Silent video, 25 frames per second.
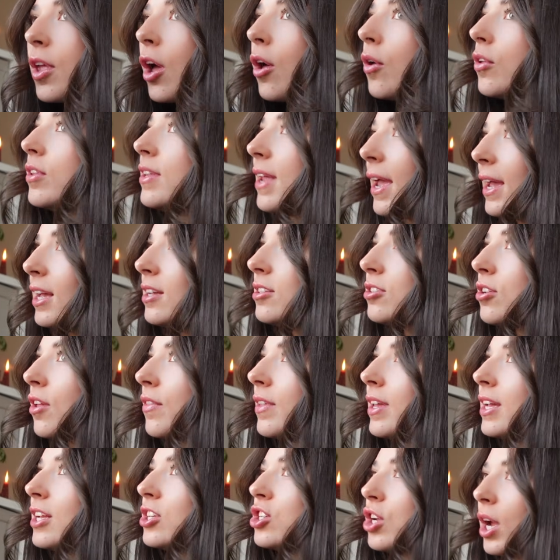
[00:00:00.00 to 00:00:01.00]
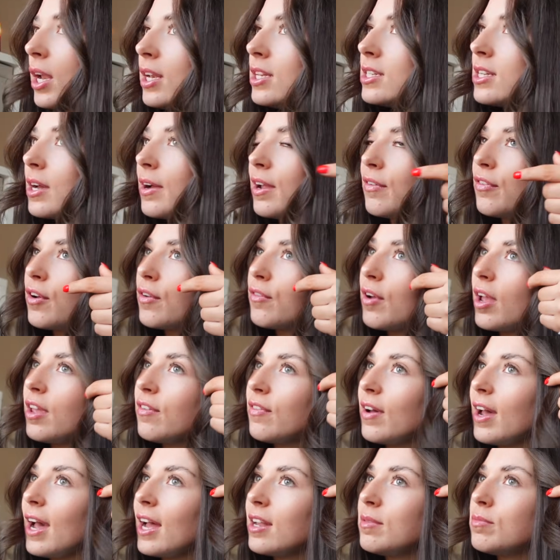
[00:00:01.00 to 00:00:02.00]
next on the agenda if i
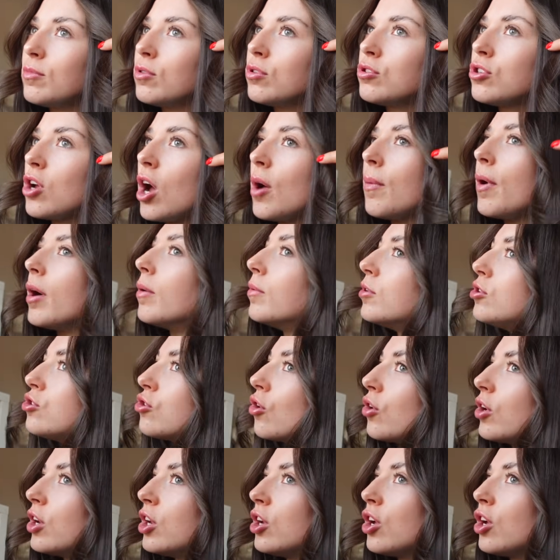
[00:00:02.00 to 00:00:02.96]
if i had more time i would try